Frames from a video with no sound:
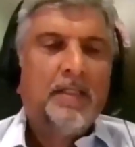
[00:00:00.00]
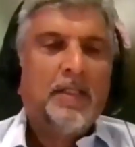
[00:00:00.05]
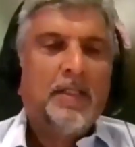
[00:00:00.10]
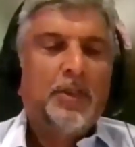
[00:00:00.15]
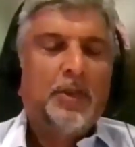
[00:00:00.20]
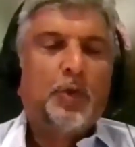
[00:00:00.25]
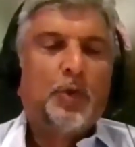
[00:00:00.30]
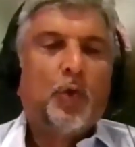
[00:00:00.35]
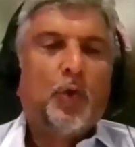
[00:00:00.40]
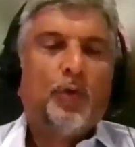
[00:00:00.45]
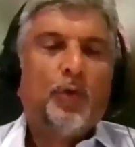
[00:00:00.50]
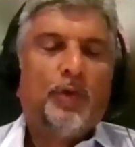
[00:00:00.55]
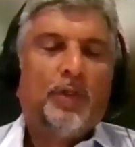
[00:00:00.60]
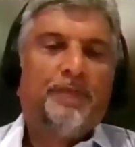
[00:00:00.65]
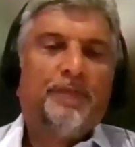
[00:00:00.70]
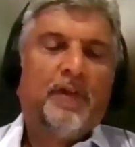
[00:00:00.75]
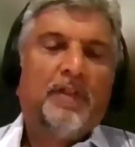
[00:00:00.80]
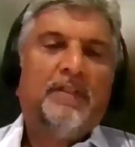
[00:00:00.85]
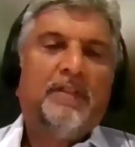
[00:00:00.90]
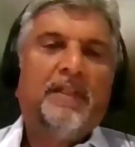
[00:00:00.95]
So
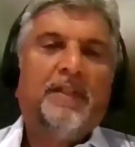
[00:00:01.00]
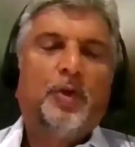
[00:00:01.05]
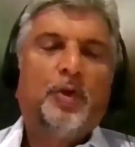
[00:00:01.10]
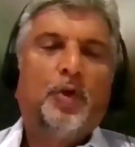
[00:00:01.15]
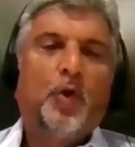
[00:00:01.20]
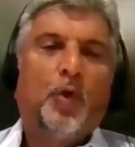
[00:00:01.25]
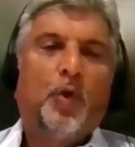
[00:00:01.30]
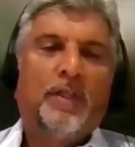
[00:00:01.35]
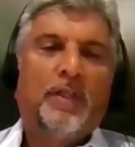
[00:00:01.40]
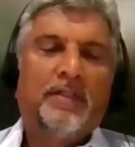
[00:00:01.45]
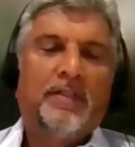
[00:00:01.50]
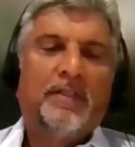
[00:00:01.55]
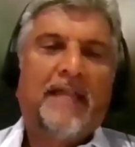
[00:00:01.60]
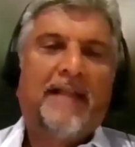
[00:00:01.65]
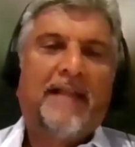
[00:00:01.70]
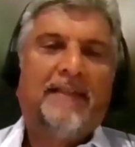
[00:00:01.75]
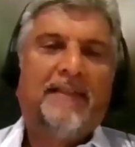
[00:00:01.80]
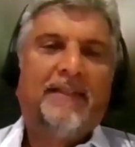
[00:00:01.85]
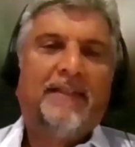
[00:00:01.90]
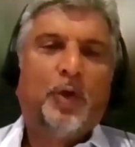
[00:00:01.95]
the first thing to note is
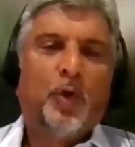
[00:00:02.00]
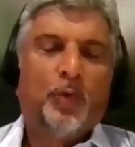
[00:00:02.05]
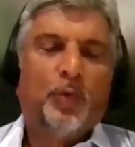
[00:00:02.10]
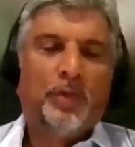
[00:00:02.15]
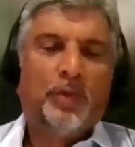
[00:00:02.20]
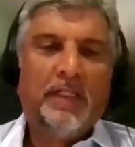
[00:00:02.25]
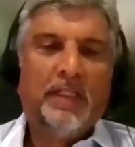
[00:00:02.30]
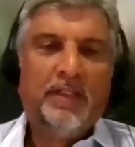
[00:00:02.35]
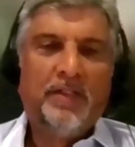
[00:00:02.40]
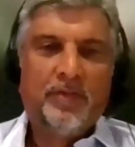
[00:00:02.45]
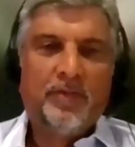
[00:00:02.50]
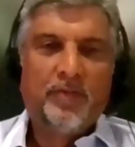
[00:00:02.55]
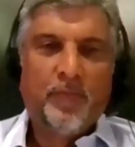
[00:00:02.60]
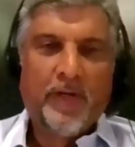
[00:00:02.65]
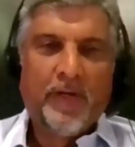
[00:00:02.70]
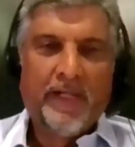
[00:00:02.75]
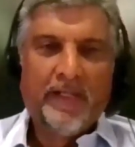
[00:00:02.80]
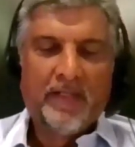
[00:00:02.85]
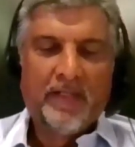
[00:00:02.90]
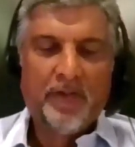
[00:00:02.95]
that, these
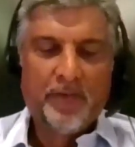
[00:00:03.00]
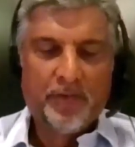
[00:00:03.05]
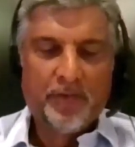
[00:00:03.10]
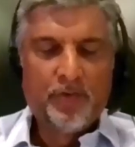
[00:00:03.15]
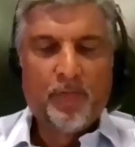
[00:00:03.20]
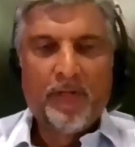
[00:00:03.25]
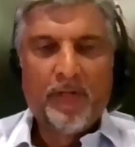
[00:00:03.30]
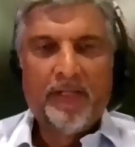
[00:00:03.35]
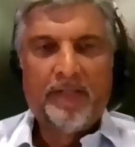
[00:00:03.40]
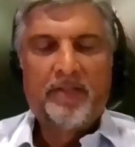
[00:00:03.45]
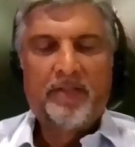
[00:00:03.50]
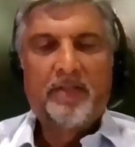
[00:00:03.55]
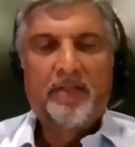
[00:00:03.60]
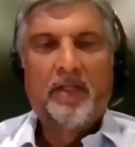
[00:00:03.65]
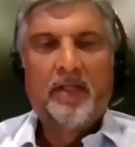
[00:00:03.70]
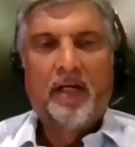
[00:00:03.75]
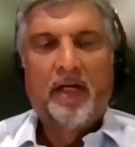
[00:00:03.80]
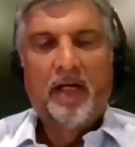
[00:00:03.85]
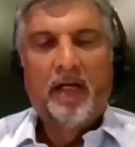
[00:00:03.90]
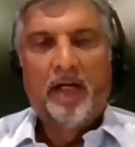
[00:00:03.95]
rates, interest
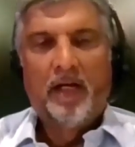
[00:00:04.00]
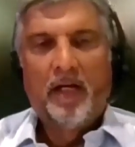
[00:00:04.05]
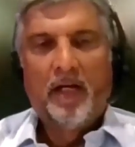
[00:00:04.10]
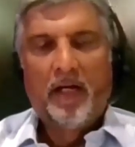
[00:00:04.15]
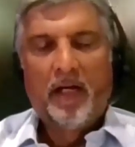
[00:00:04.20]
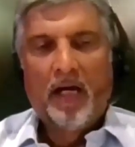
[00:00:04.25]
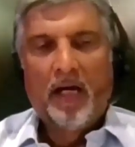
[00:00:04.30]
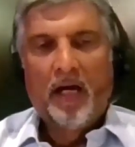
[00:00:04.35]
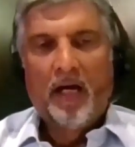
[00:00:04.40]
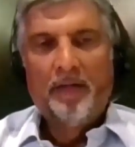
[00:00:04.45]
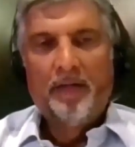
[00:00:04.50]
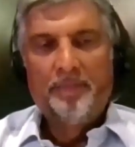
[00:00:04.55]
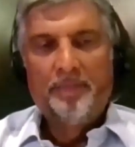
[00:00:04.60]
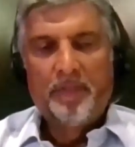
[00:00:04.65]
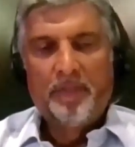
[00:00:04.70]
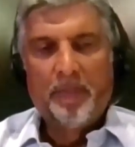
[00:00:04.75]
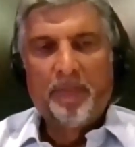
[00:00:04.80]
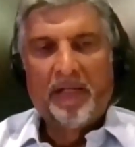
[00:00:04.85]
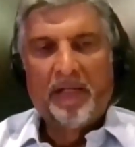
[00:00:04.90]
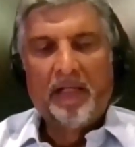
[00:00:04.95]
rates,
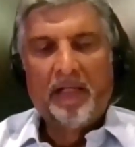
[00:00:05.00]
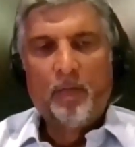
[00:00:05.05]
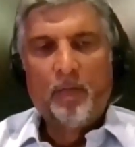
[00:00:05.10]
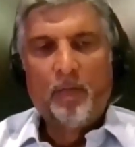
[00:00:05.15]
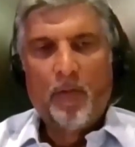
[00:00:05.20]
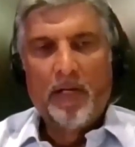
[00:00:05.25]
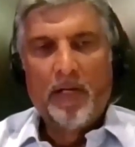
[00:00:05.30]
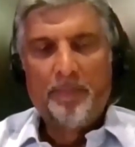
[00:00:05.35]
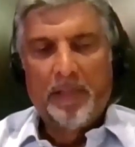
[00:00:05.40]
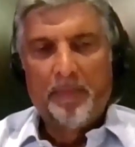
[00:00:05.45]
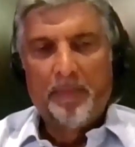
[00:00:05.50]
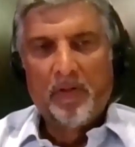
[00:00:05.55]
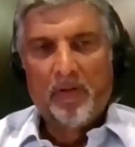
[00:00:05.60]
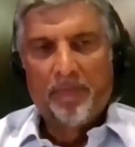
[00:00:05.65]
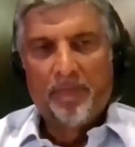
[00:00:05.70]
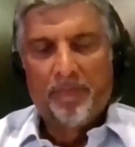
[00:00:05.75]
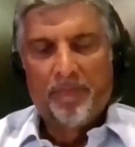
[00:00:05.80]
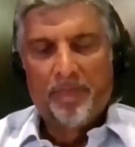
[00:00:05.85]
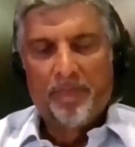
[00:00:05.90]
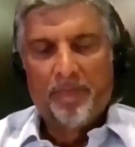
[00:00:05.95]
typically when people
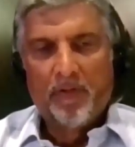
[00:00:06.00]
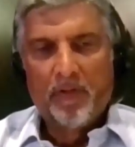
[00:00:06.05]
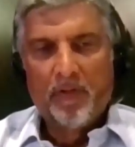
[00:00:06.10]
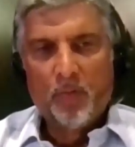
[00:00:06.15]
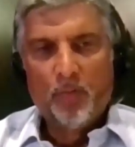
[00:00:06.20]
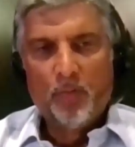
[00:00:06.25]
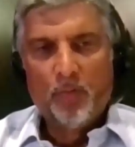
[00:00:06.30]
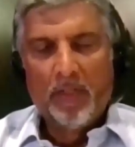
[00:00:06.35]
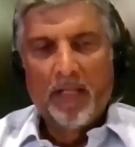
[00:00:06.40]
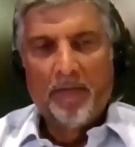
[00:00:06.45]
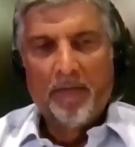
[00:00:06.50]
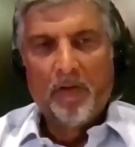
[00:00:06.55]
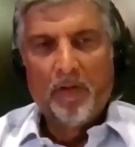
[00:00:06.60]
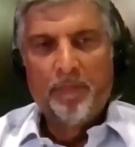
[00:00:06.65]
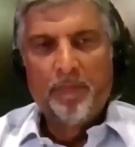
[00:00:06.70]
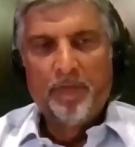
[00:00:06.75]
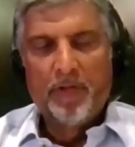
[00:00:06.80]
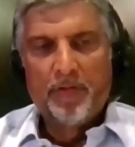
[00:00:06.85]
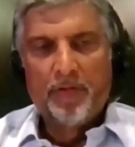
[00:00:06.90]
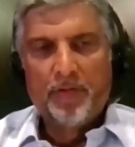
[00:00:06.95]
refer to level
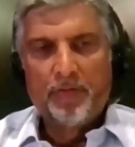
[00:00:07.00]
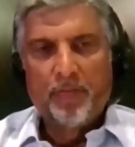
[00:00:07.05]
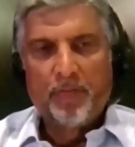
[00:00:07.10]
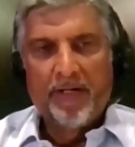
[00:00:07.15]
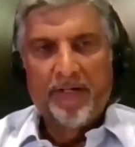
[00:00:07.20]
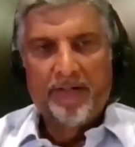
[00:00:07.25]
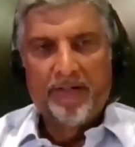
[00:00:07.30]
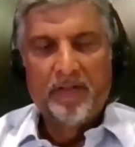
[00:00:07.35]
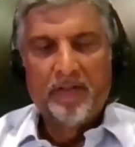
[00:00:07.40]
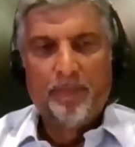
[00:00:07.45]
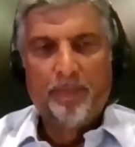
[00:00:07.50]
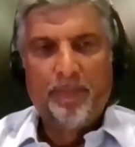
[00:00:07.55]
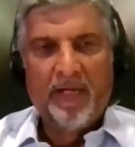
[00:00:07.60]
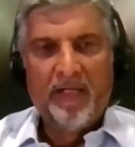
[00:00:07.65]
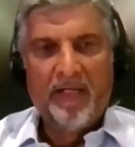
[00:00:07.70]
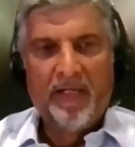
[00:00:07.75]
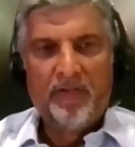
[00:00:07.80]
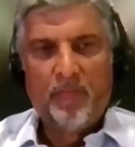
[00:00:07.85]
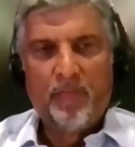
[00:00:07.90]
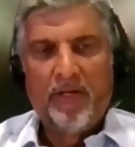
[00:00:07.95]
of interest rates, the
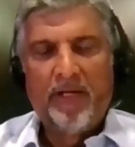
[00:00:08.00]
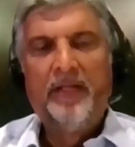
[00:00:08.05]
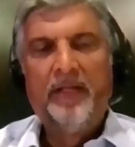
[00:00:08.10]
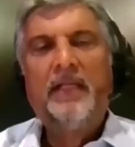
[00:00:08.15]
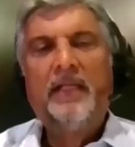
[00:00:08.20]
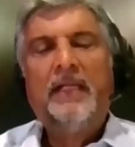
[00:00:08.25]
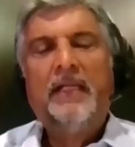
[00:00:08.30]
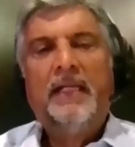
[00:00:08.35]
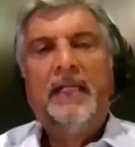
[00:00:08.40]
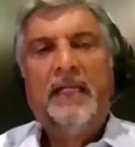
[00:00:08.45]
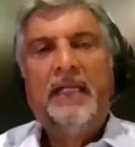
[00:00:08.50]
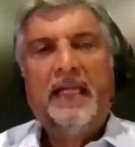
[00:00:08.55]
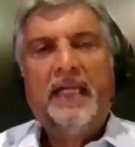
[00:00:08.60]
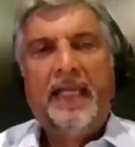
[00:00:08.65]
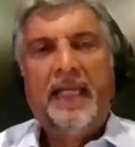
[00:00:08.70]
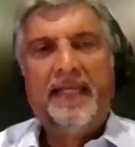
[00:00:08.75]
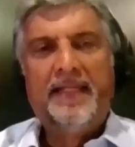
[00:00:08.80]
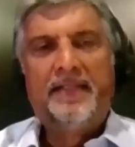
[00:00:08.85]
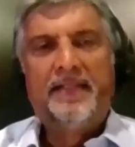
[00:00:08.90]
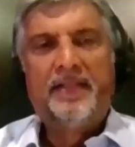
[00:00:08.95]
base rate
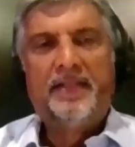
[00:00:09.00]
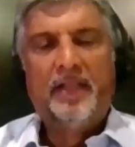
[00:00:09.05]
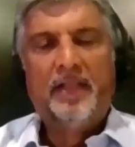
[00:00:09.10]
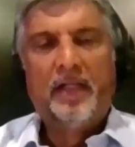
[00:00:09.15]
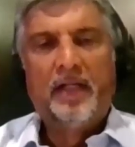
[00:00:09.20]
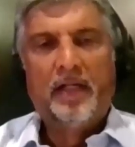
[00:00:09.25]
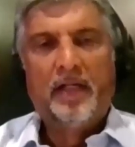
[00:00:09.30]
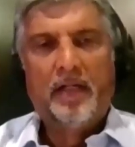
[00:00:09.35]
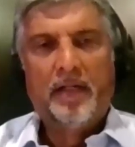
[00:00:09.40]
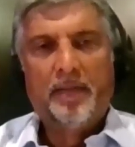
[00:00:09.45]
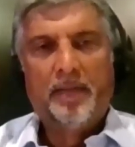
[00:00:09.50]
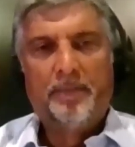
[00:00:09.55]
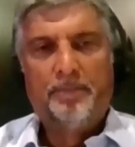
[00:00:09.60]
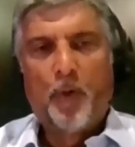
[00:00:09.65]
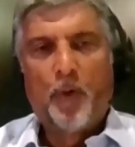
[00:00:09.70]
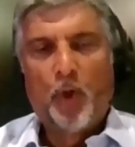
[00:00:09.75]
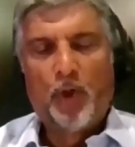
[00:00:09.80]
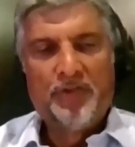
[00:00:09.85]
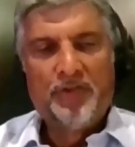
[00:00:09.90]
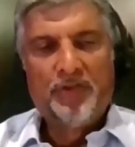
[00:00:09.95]
is the
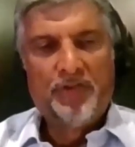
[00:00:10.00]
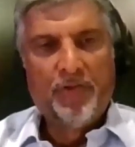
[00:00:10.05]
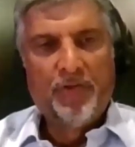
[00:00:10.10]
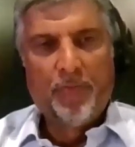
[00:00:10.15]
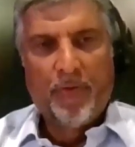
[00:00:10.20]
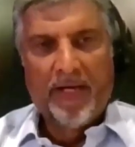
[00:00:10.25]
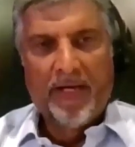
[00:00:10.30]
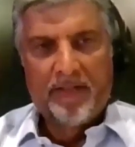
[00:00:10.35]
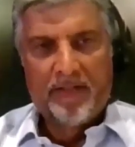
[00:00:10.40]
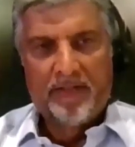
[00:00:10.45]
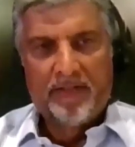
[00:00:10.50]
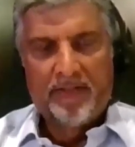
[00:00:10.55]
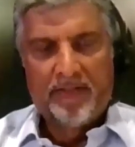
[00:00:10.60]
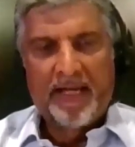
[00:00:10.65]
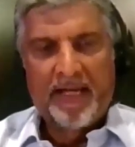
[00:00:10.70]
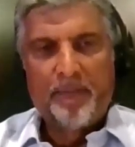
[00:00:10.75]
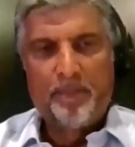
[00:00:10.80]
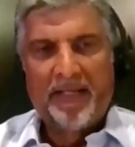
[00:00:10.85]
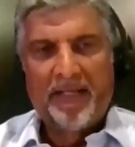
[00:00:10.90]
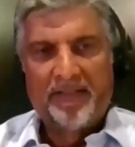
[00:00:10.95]
policy rate
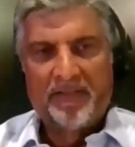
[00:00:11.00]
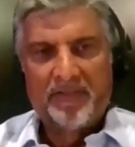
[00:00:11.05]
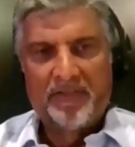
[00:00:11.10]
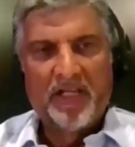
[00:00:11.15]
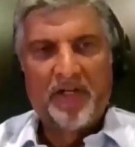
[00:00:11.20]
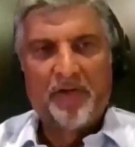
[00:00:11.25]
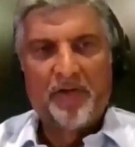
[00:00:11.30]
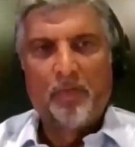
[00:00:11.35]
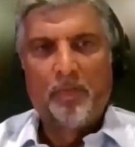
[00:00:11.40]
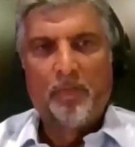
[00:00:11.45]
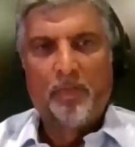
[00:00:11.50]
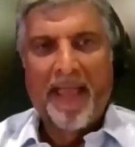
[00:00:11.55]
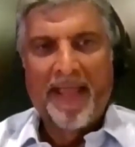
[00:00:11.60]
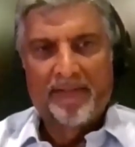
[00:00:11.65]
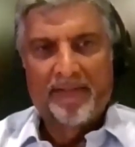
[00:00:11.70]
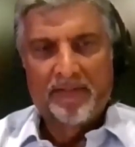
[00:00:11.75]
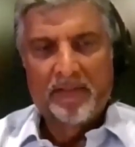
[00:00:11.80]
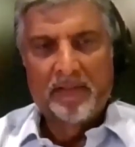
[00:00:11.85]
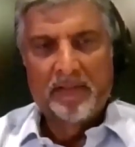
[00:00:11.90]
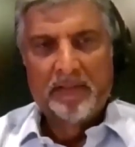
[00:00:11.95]
set by the central
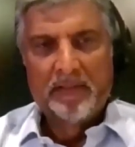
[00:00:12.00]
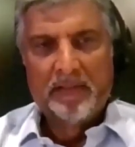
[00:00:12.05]
banks.